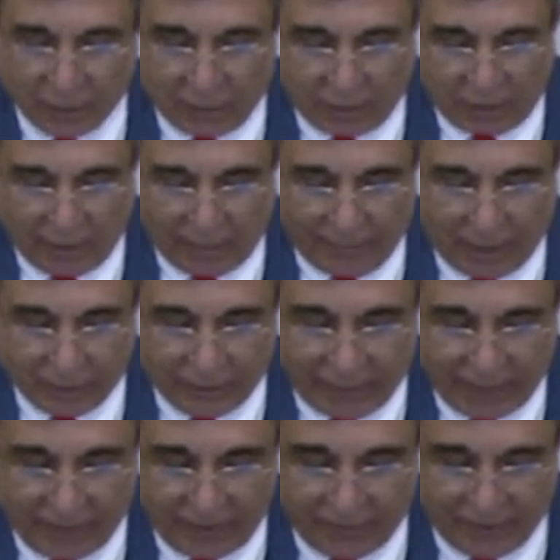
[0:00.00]
to talk about
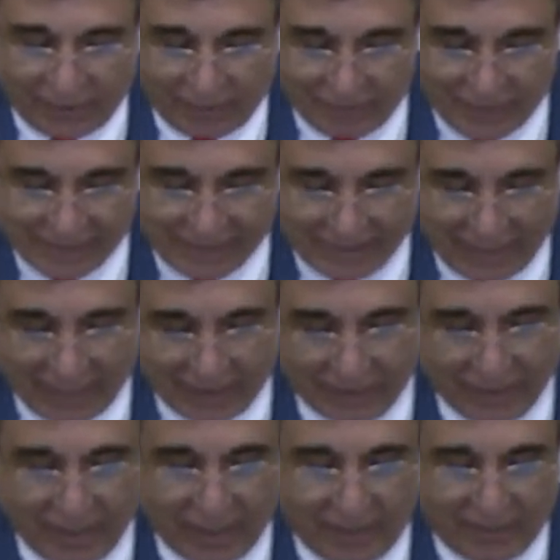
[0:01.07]
anything beside
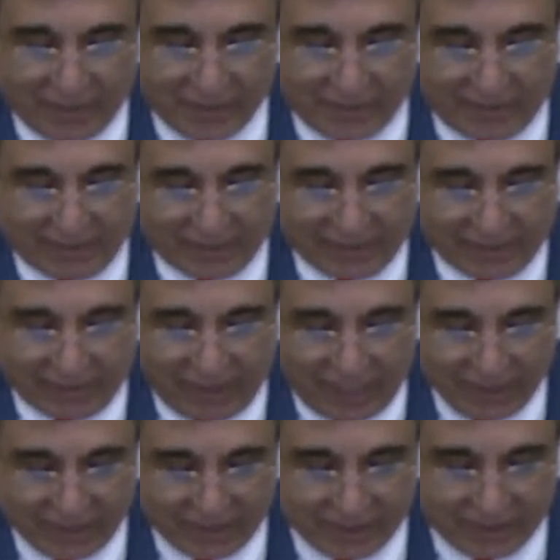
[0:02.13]
the Syrian
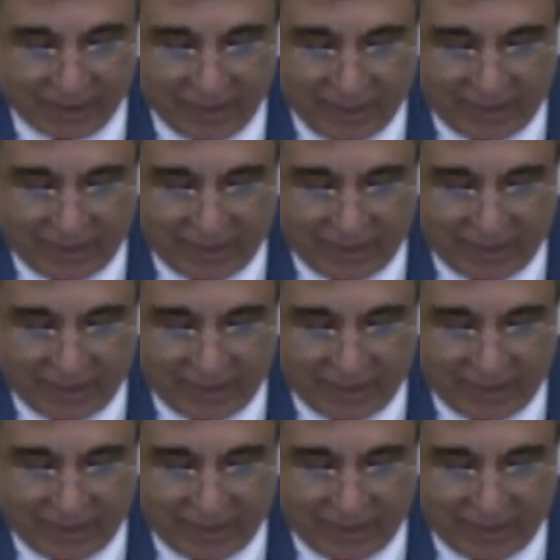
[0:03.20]
crisis